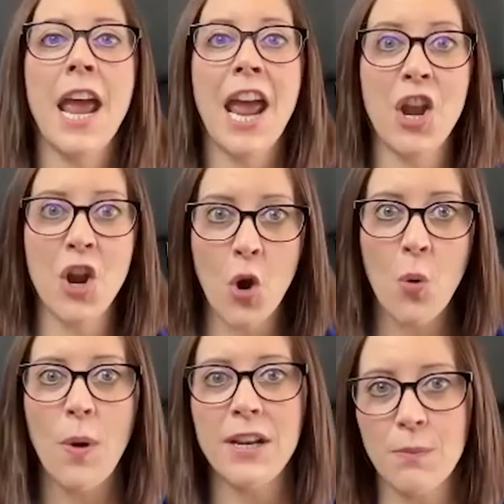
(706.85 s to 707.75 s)
and know
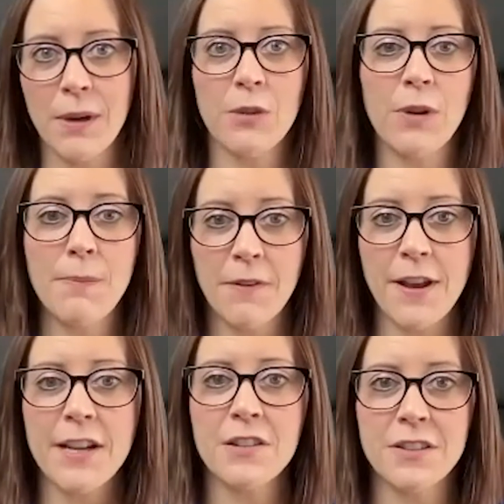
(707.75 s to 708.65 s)
when to bring the right
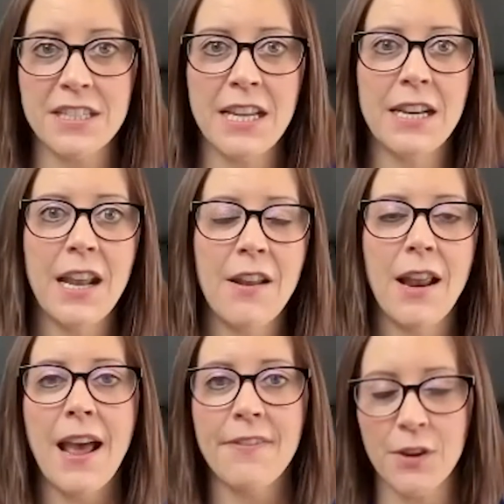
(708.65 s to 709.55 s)
professionals in and
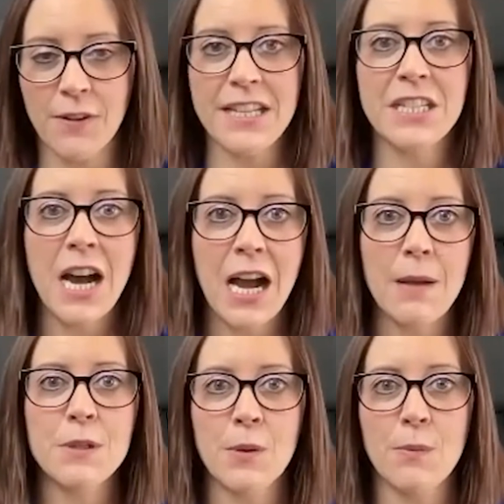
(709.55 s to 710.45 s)
at the right
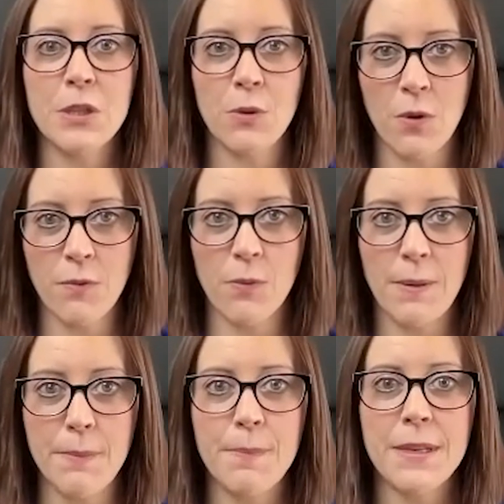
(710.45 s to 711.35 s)
time so that we don't
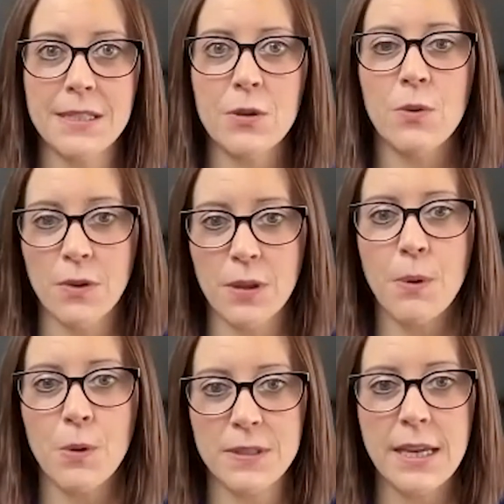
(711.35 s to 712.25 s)
overwhelm the business owner in the
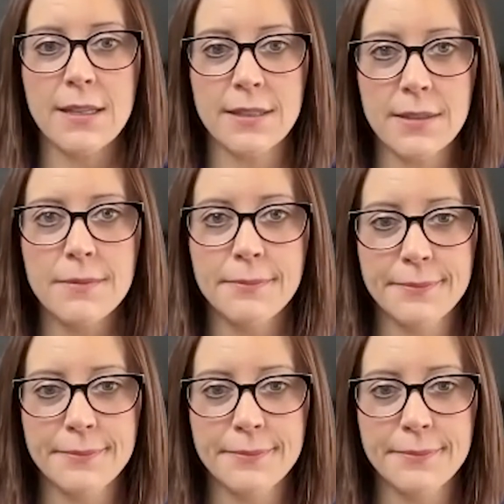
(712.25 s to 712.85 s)
process.